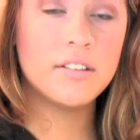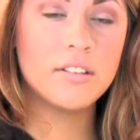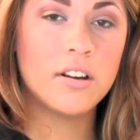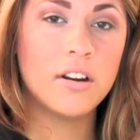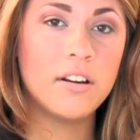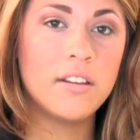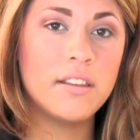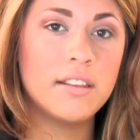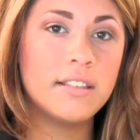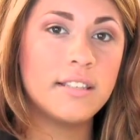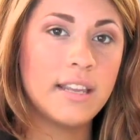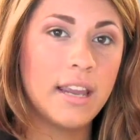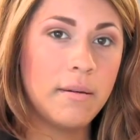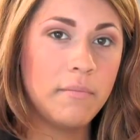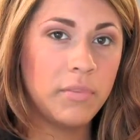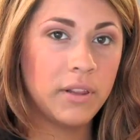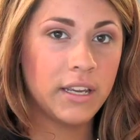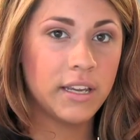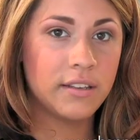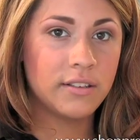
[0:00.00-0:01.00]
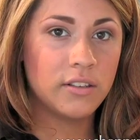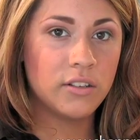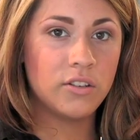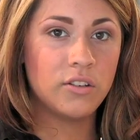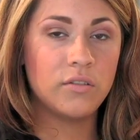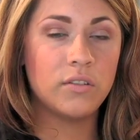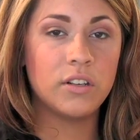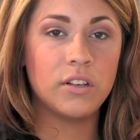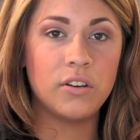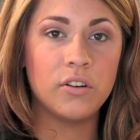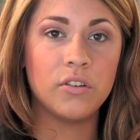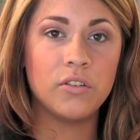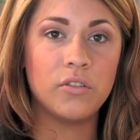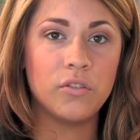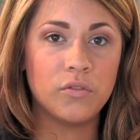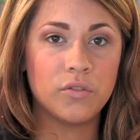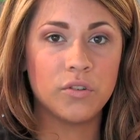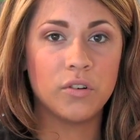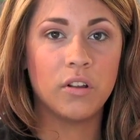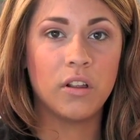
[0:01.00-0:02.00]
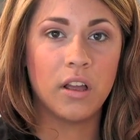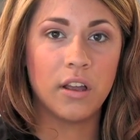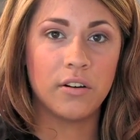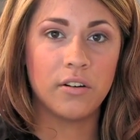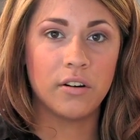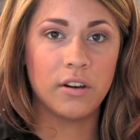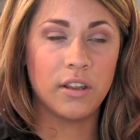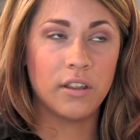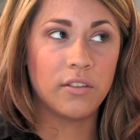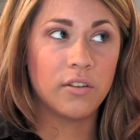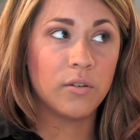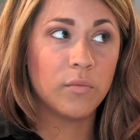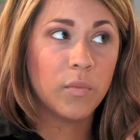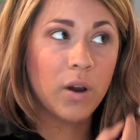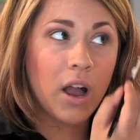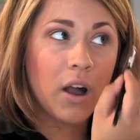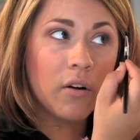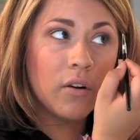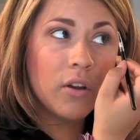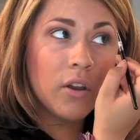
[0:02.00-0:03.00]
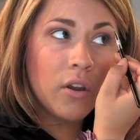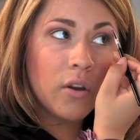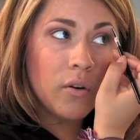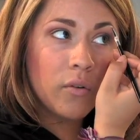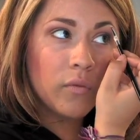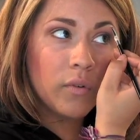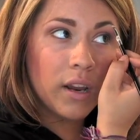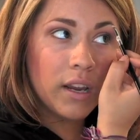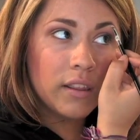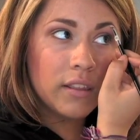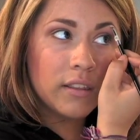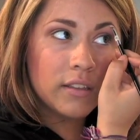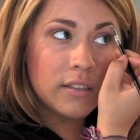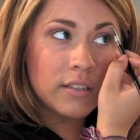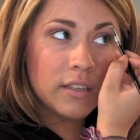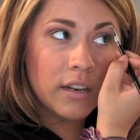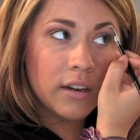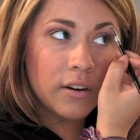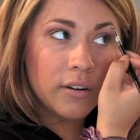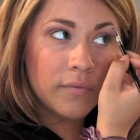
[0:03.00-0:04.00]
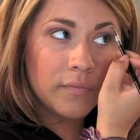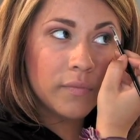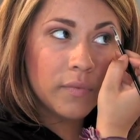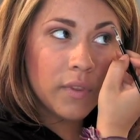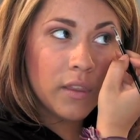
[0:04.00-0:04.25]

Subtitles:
start in the same place that you did your neutral underneath your brow, right in the center.